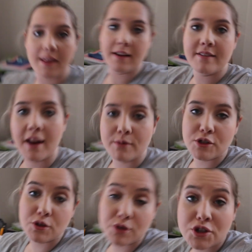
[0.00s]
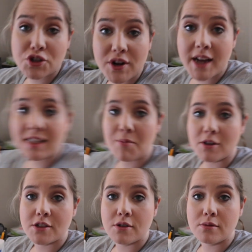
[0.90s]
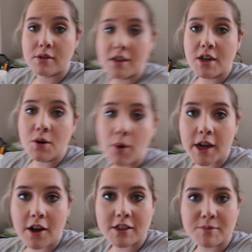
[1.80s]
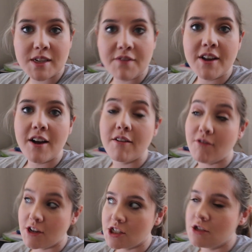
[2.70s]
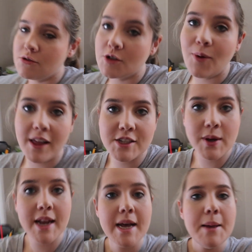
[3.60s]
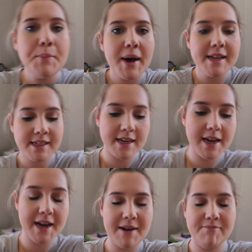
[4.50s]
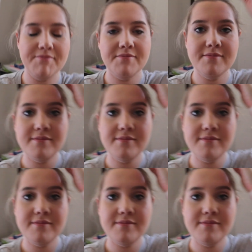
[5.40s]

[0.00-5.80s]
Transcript: They said it was due to stress. I'm also working on some stuff here and watching YouTube while I do it. But, um,